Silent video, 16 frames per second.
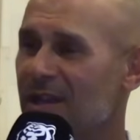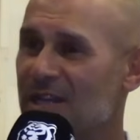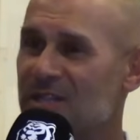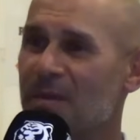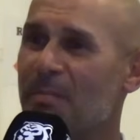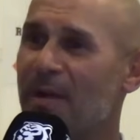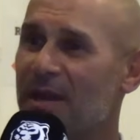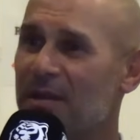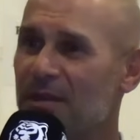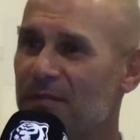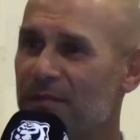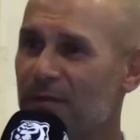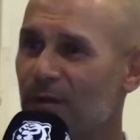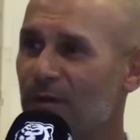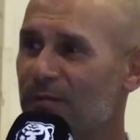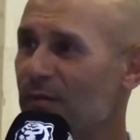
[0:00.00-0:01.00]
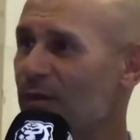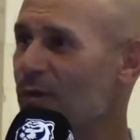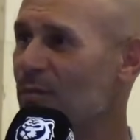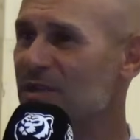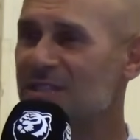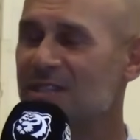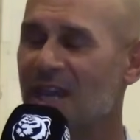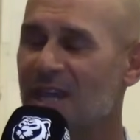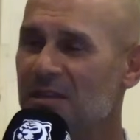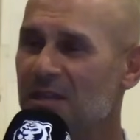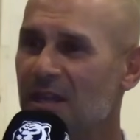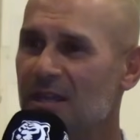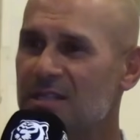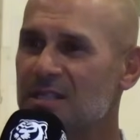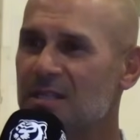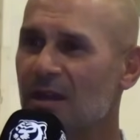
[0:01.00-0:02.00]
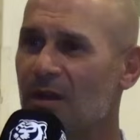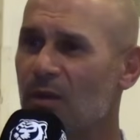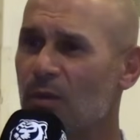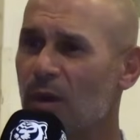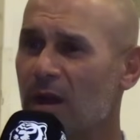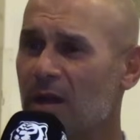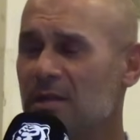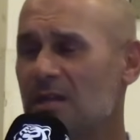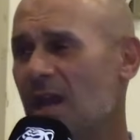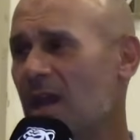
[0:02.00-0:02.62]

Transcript: as a pundit for almost 10 years. So,